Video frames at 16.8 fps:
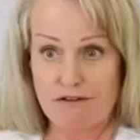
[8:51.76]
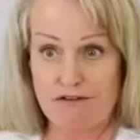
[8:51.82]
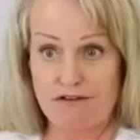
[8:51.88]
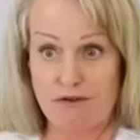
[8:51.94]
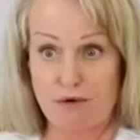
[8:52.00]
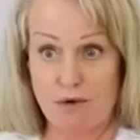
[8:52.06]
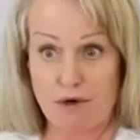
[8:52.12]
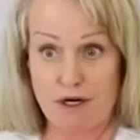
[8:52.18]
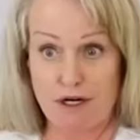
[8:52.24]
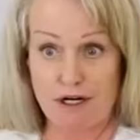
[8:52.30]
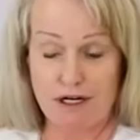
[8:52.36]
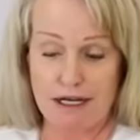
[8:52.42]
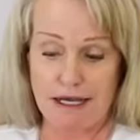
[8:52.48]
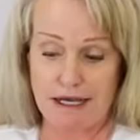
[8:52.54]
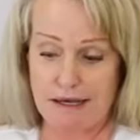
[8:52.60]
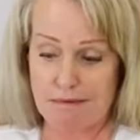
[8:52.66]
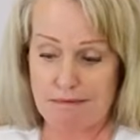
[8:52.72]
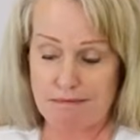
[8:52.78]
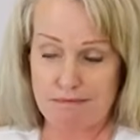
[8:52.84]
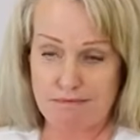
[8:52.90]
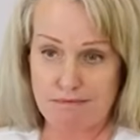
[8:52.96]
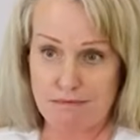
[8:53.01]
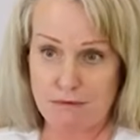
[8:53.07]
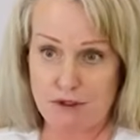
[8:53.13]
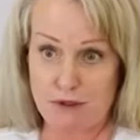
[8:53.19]
for
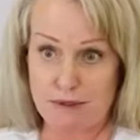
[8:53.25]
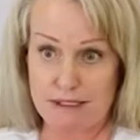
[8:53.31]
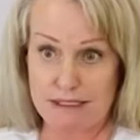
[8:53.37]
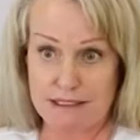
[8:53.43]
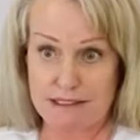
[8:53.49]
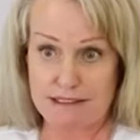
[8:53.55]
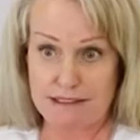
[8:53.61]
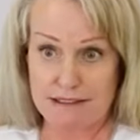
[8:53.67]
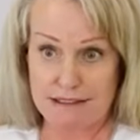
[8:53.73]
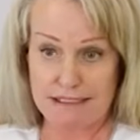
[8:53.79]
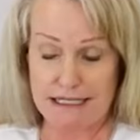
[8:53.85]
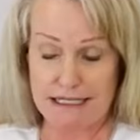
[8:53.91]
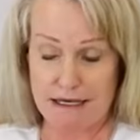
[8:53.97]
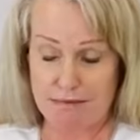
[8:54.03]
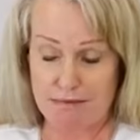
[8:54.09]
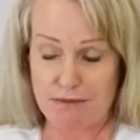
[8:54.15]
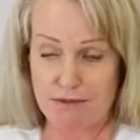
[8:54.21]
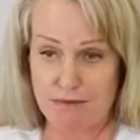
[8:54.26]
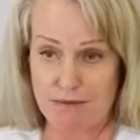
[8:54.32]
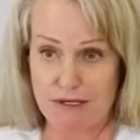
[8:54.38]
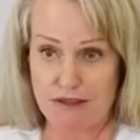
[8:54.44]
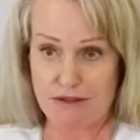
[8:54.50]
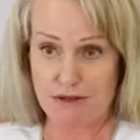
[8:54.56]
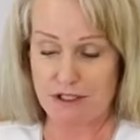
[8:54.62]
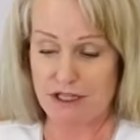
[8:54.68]
doing this step
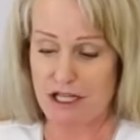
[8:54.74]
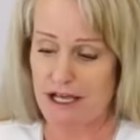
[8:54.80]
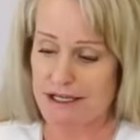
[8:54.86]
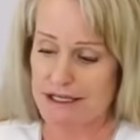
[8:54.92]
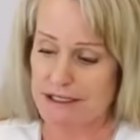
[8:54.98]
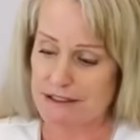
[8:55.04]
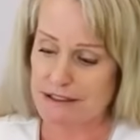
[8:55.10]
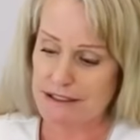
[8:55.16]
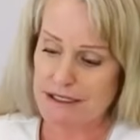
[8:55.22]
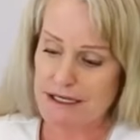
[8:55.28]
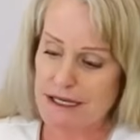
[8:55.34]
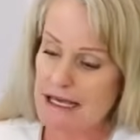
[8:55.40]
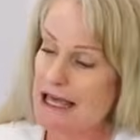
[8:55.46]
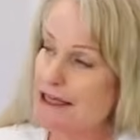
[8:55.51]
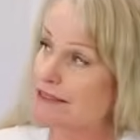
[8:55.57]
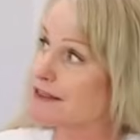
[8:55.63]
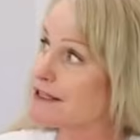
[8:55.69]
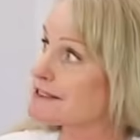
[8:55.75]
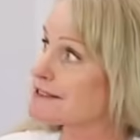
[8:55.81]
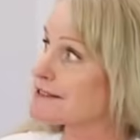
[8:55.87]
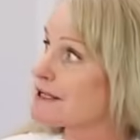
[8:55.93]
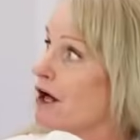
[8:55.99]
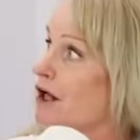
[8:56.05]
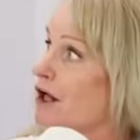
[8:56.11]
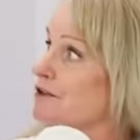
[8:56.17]
with your client.
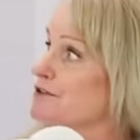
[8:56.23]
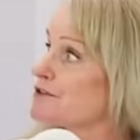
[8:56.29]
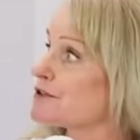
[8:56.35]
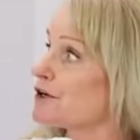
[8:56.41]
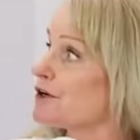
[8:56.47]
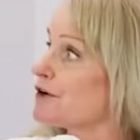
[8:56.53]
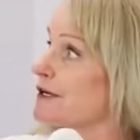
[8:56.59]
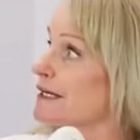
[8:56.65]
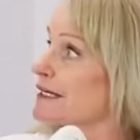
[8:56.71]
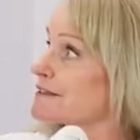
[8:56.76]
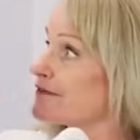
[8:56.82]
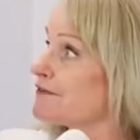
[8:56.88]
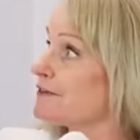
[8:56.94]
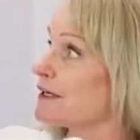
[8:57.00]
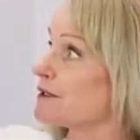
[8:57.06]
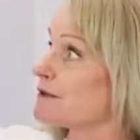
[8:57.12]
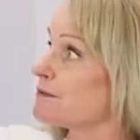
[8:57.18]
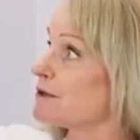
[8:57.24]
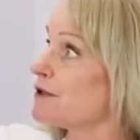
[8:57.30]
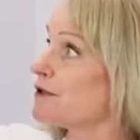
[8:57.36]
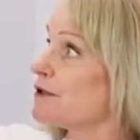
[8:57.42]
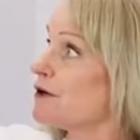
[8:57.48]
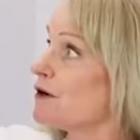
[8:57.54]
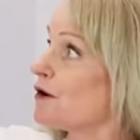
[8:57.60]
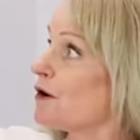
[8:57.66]
This also is
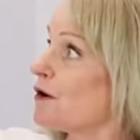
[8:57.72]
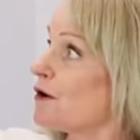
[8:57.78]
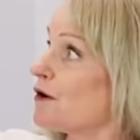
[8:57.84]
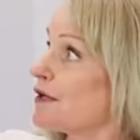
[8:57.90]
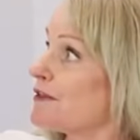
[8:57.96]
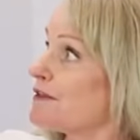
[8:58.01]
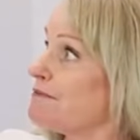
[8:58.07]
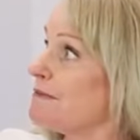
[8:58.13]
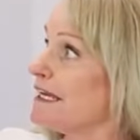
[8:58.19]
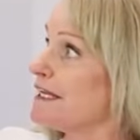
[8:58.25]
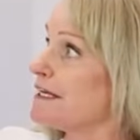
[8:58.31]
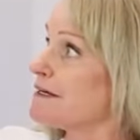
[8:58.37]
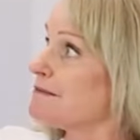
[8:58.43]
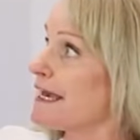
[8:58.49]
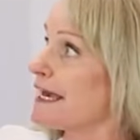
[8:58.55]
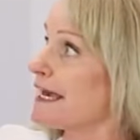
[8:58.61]
available on the medium